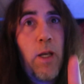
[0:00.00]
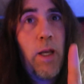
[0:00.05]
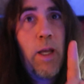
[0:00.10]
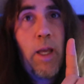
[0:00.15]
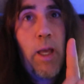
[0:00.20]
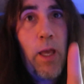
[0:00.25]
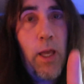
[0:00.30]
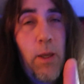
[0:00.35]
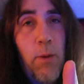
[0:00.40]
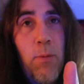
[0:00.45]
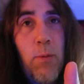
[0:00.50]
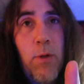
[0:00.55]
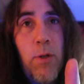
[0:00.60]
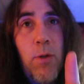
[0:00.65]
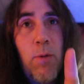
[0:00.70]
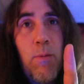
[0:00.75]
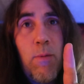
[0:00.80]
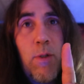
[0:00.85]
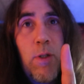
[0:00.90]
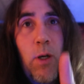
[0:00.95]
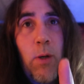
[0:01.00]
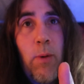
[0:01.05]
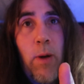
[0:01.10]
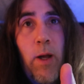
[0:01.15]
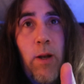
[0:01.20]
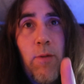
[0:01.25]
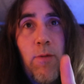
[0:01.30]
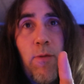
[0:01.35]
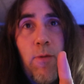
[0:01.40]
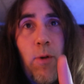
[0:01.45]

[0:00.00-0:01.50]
I hate when you go out of